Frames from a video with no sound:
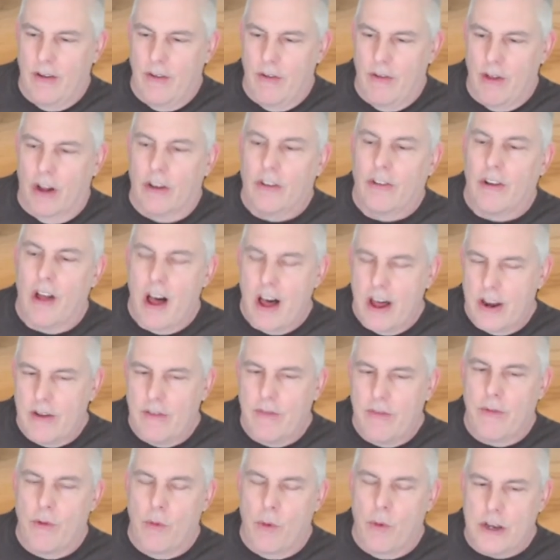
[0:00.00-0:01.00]
a lot
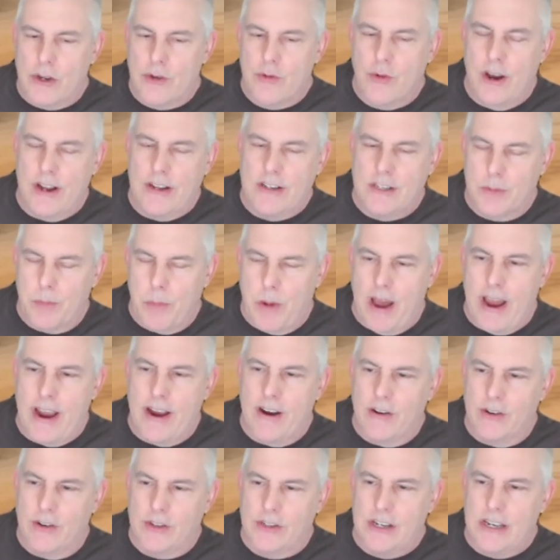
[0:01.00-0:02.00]
of what
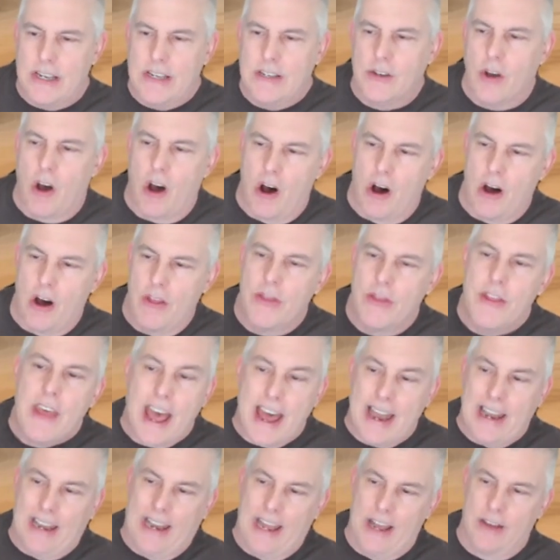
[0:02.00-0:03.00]
transpires is on
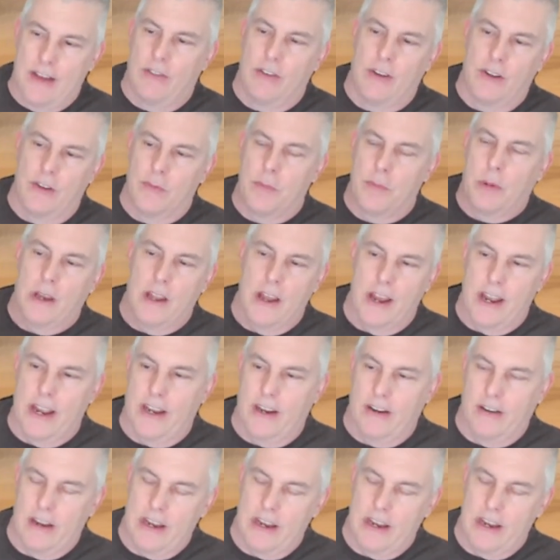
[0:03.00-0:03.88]
that level of play: